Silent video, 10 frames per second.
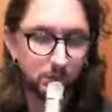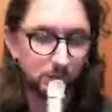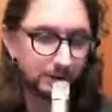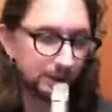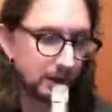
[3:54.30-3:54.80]

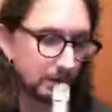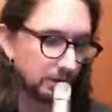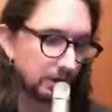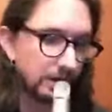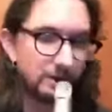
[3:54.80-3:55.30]
with
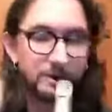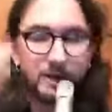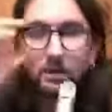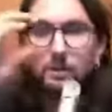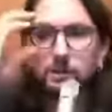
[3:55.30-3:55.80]
our uh,
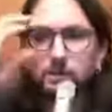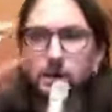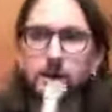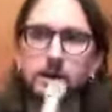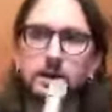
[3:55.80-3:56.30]
sound,
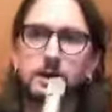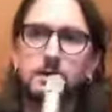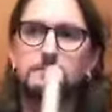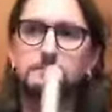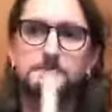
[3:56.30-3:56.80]
but
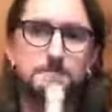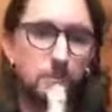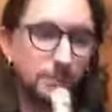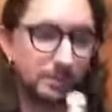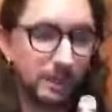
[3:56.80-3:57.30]
um,
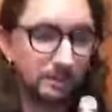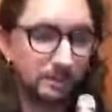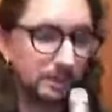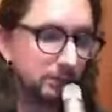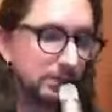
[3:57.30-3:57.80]
I
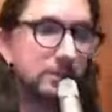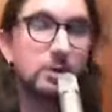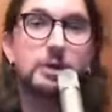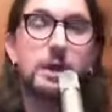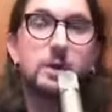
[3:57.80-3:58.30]
believe we've
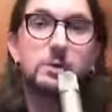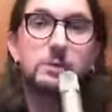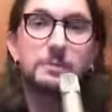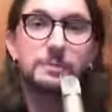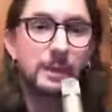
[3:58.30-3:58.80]
sorted it out,
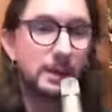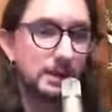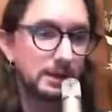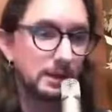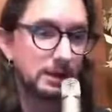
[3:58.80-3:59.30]

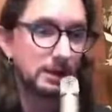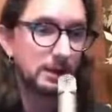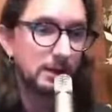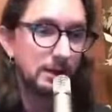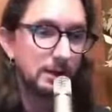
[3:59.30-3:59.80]
and
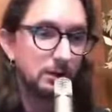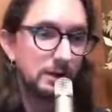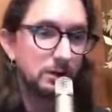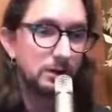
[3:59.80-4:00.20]
we